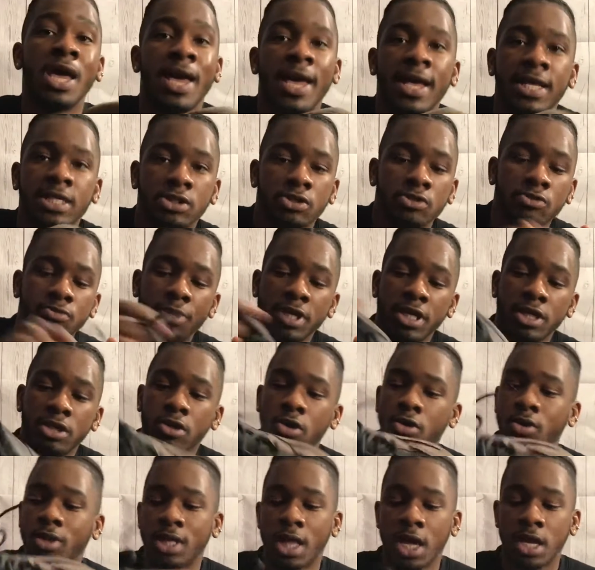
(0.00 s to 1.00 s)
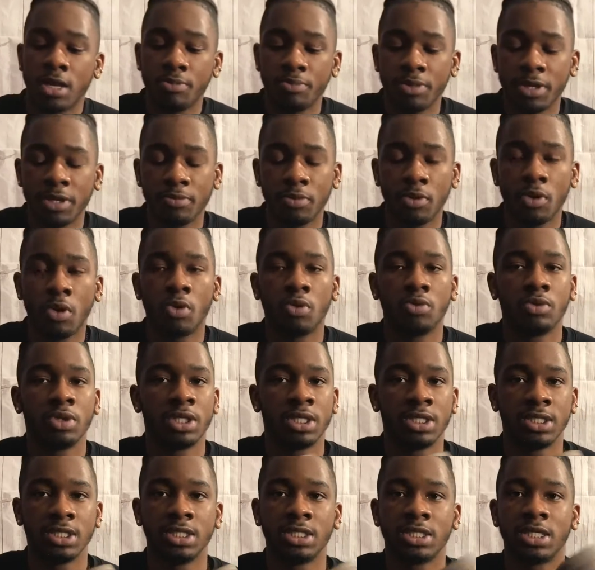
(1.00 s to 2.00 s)
As you may know, a lot of people own
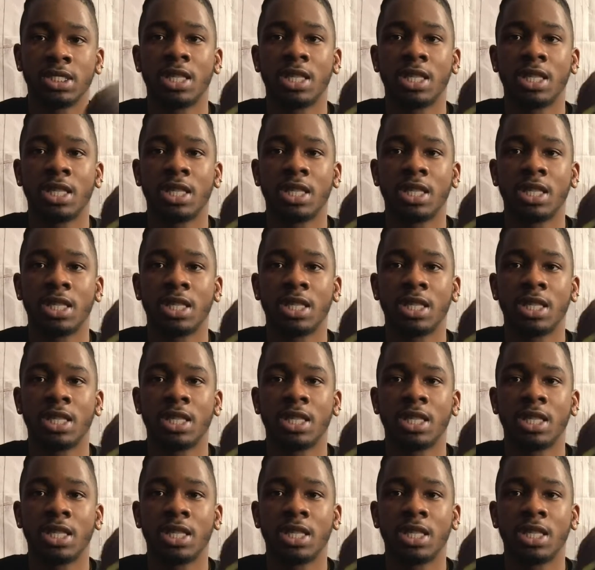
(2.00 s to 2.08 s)
Yeezys.